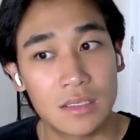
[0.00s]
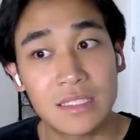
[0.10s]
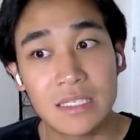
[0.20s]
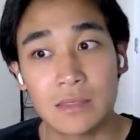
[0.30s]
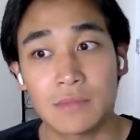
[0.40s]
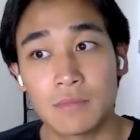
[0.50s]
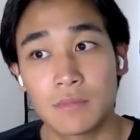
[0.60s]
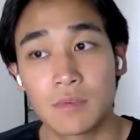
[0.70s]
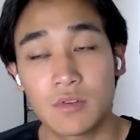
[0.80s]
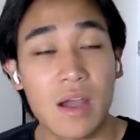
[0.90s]
team
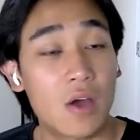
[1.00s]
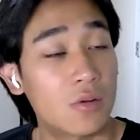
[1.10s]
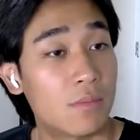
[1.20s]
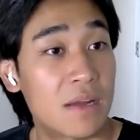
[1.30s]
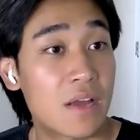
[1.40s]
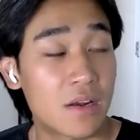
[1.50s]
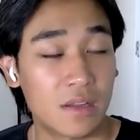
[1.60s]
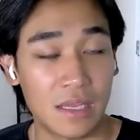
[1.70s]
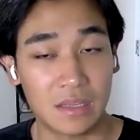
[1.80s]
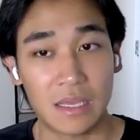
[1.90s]
crowd might not
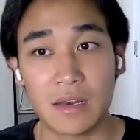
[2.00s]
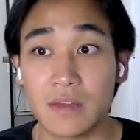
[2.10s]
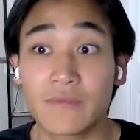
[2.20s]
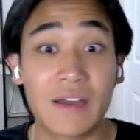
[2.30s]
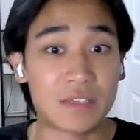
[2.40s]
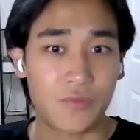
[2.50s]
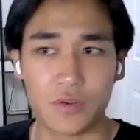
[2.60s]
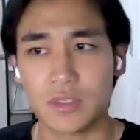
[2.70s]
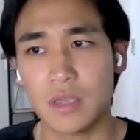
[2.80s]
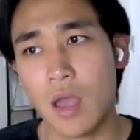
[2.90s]
like that, and vice
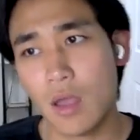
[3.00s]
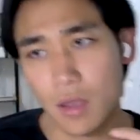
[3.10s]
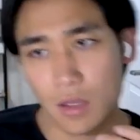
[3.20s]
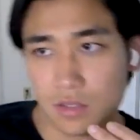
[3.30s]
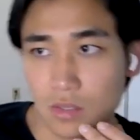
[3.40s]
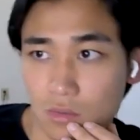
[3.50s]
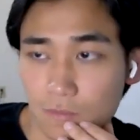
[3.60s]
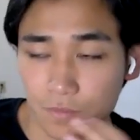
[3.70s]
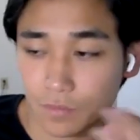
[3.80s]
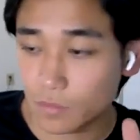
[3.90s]
versa.
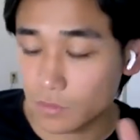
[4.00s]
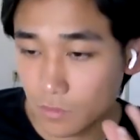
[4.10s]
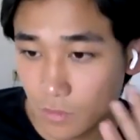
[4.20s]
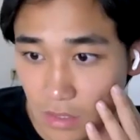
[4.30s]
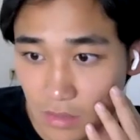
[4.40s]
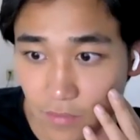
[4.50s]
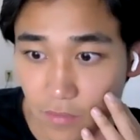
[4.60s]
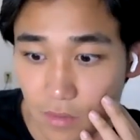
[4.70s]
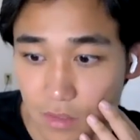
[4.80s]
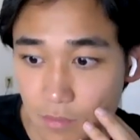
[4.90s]
So
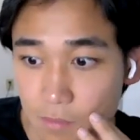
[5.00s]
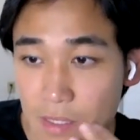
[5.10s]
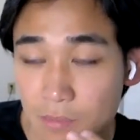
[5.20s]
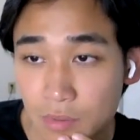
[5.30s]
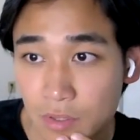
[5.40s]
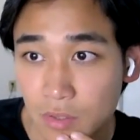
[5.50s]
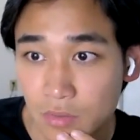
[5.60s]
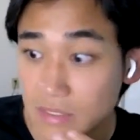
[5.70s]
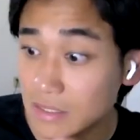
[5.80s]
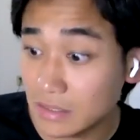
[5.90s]
it's a big political
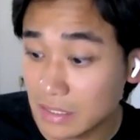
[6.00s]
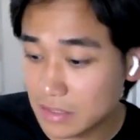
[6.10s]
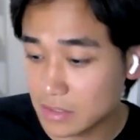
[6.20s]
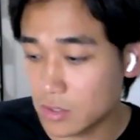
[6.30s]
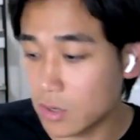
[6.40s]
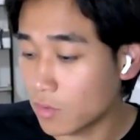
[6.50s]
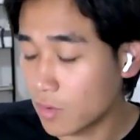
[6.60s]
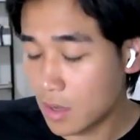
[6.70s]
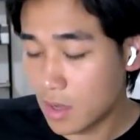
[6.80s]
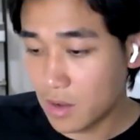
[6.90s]
risk. At least,
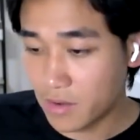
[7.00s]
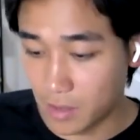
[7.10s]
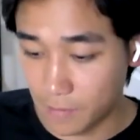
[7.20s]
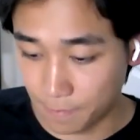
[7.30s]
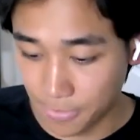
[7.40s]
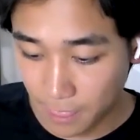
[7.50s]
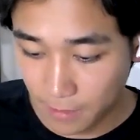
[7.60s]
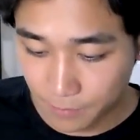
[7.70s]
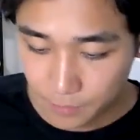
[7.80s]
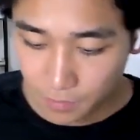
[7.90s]
um,
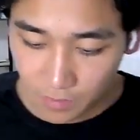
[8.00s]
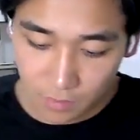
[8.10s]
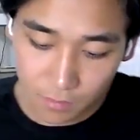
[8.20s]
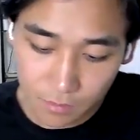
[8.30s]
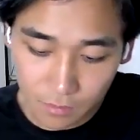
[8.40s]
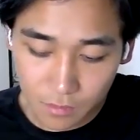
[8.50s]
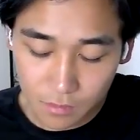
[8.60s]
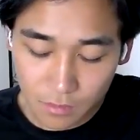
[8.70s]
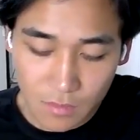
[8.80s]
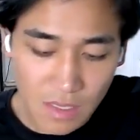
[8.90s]

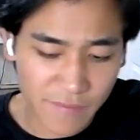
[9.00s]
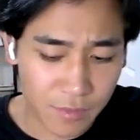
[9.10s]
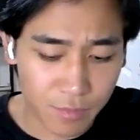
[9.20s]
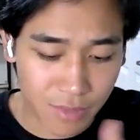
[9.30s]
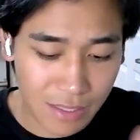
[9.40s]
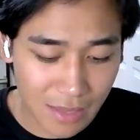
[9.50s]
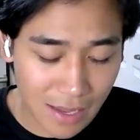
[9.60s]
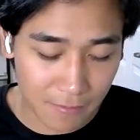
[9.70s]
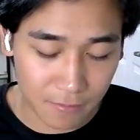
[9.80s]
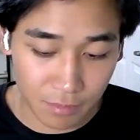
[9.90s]
if you bring
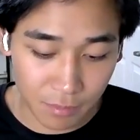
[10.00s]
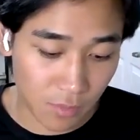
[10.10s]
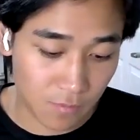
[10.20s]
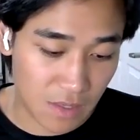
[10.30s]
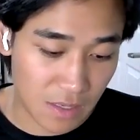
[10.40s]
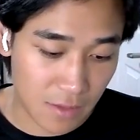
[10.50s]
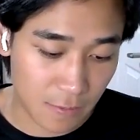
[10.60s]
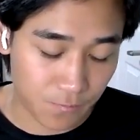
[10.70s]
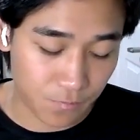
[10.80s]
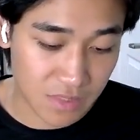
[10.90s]
that
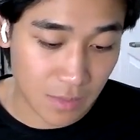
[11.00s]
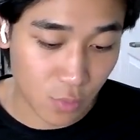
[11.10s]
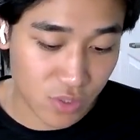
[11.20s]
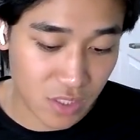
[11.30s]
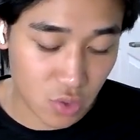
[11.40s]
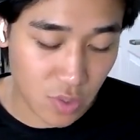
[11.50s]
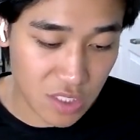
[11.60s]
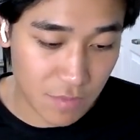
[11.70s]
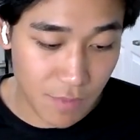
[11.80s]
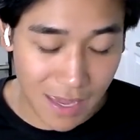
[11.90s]
similar
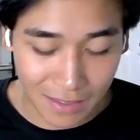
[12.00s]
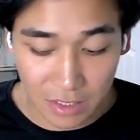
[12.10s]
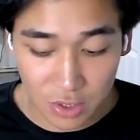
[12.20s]
situation back